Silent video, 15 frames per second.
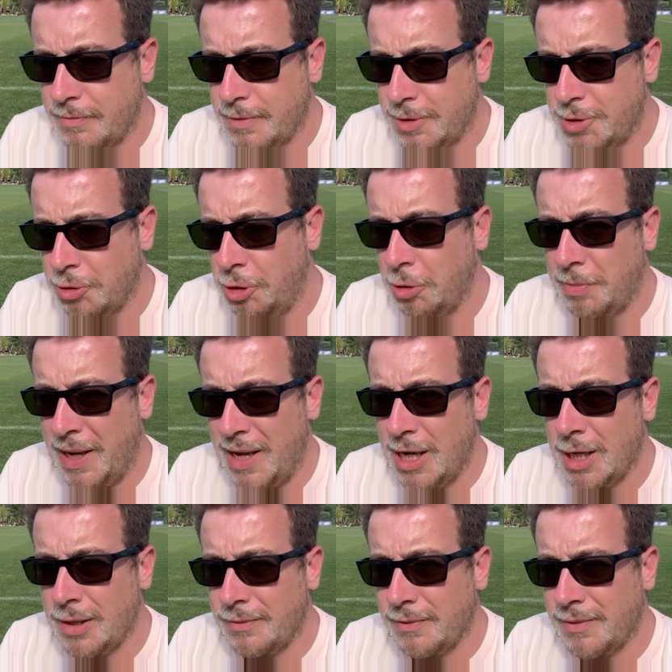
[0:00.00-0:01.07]
join up
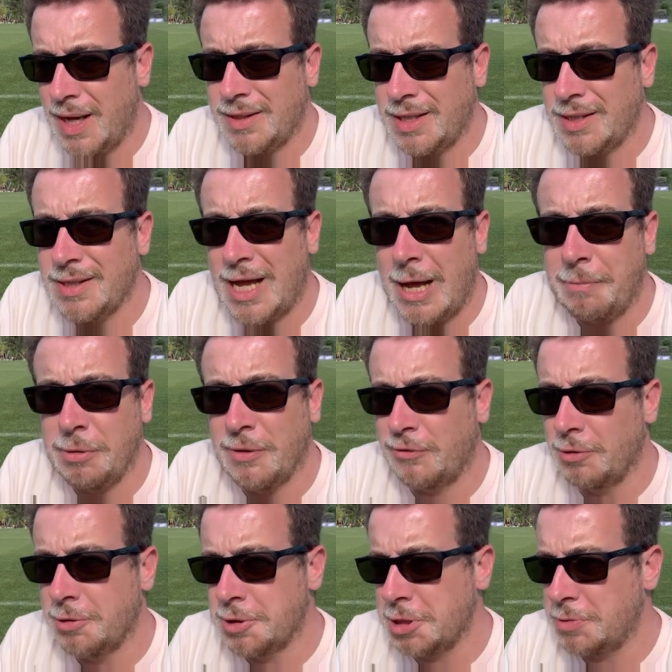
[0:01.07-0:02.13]
here. That didn't happen, of
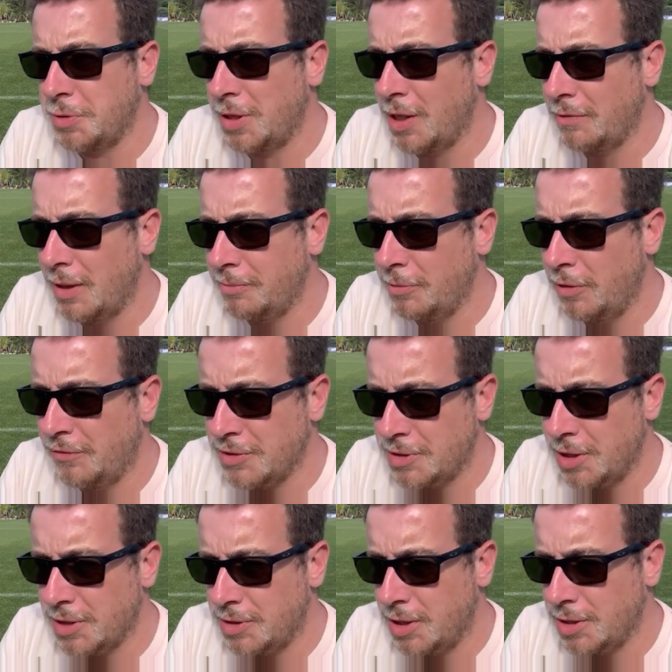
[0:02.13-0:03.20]
course, as we know. That move
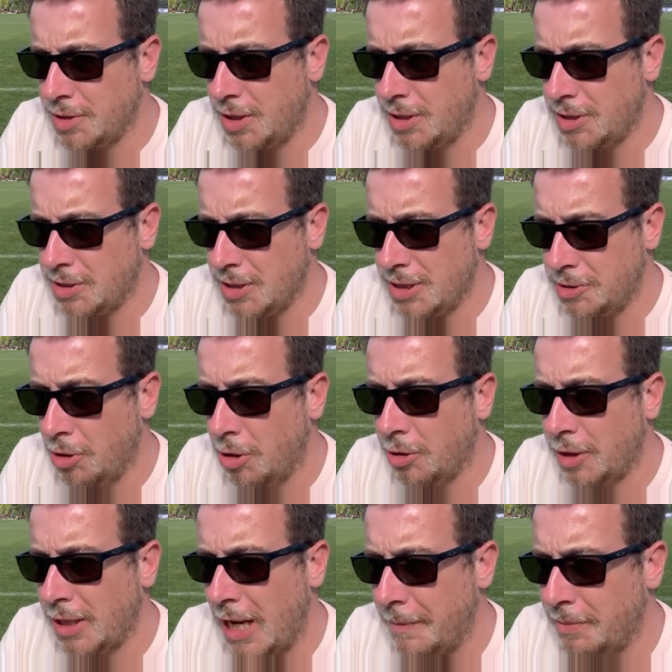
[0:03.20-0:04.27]
is not
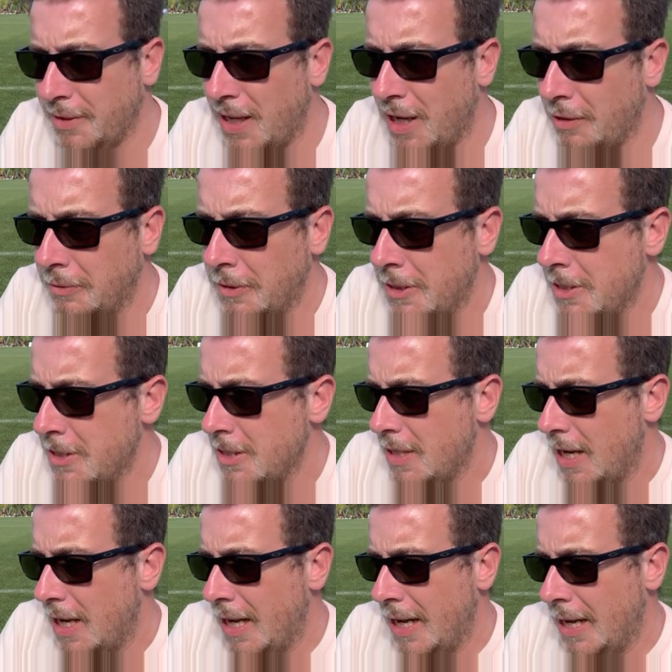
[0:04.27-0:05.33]
going to happen now.
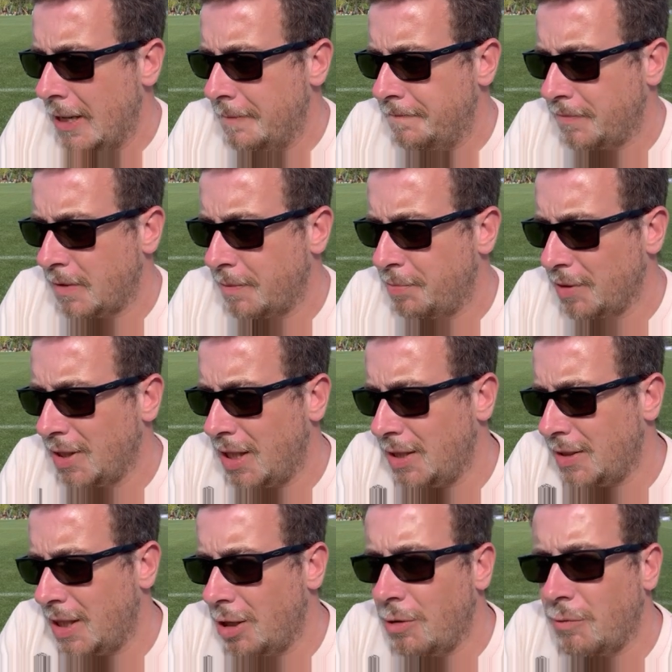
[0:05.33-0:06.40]
But
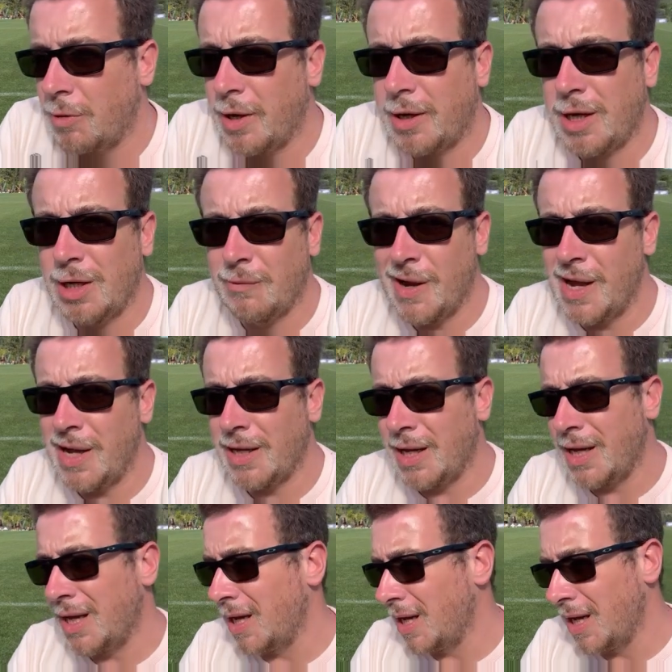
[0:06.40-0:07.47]
they are working
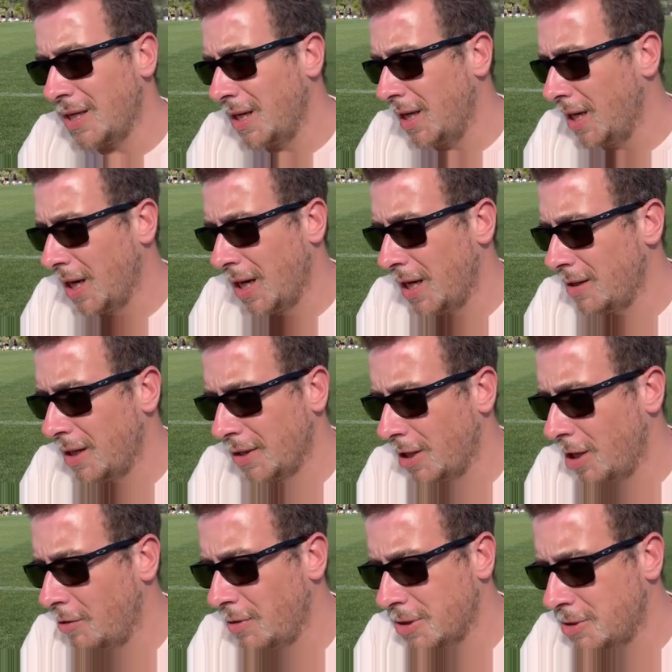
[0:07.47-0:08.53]
away. I
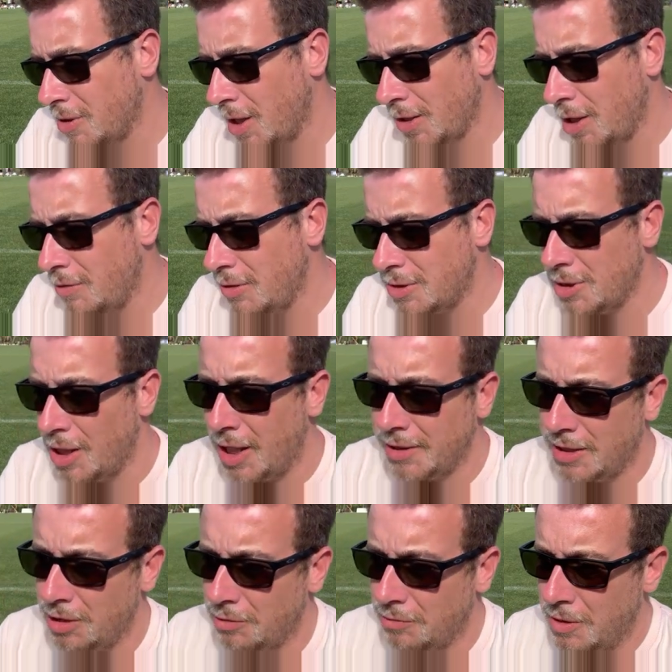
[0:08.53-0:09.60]
know it's not
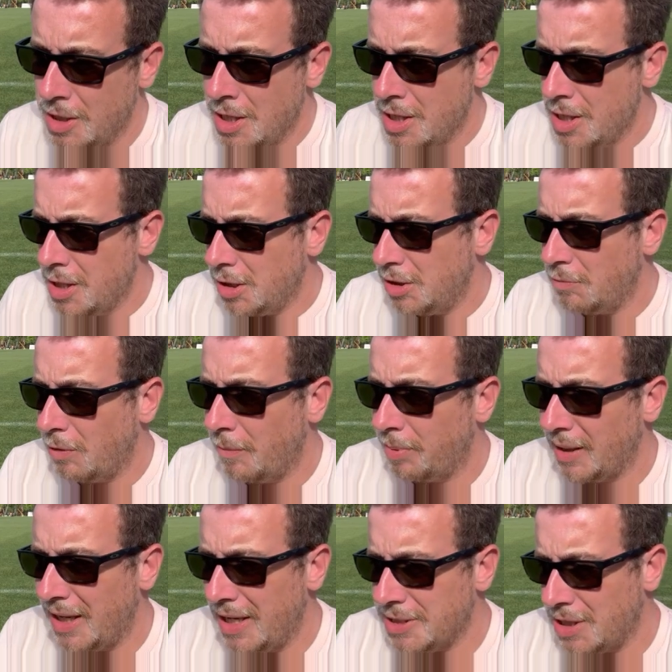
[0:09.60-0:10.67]
ideal. You want
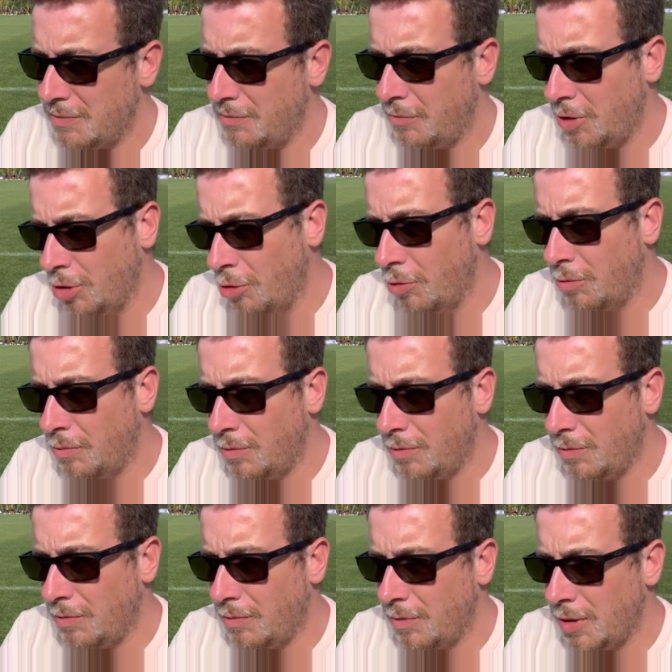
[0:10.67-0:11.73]
players in. We all,
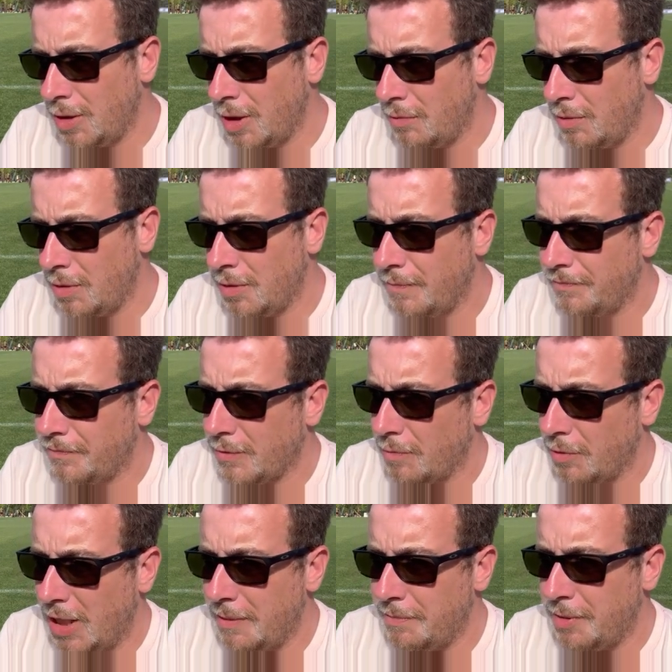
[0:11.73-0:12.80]
you know,
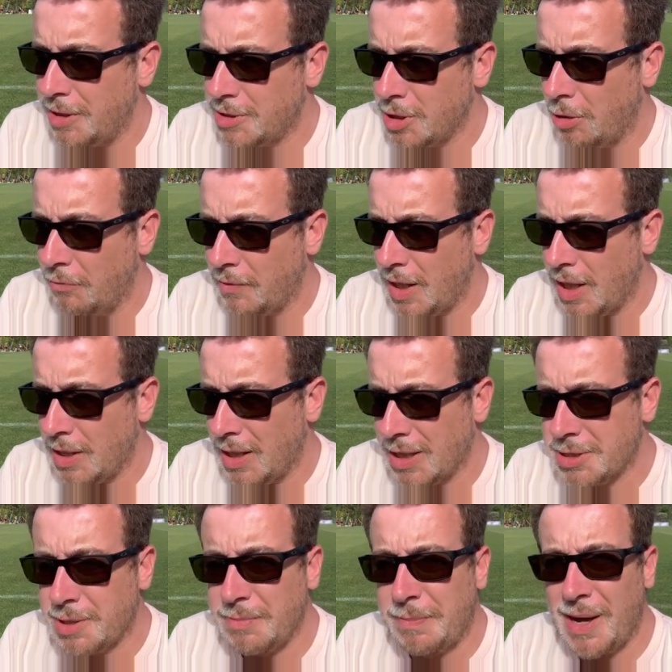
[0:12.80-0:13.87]
keep being told,
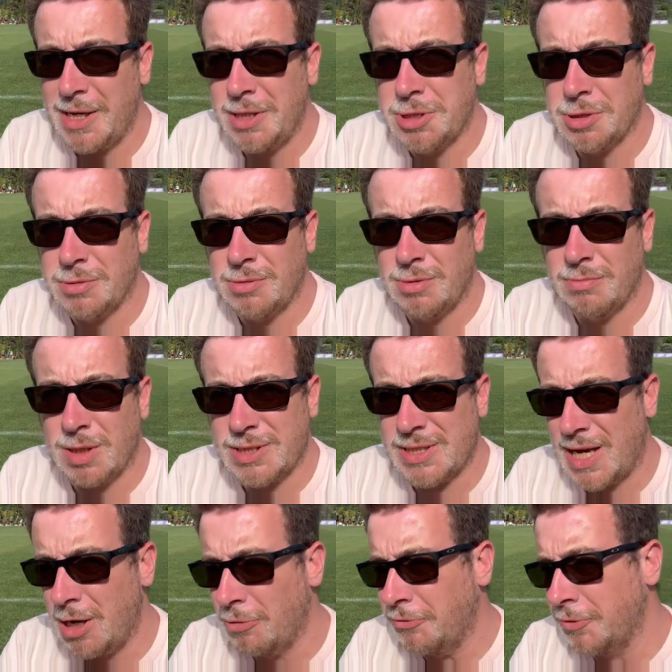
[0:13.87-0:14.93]
asked to be patient,
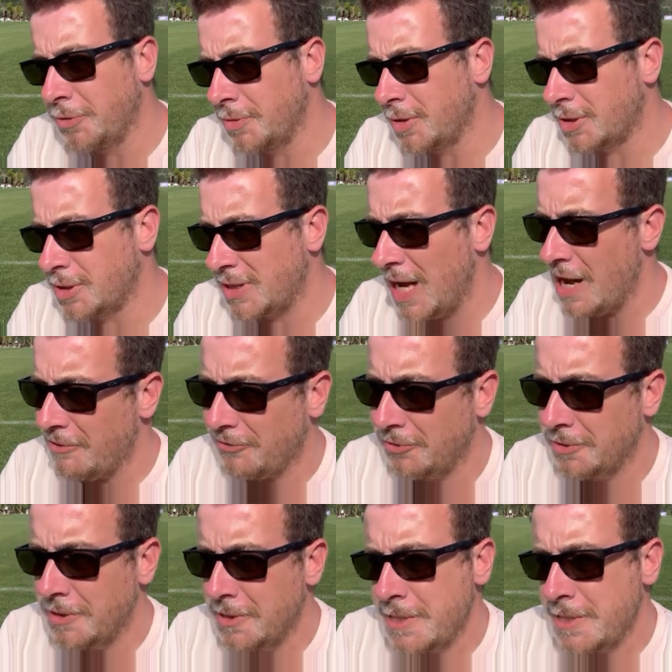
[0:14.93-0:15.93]
myself and the staff and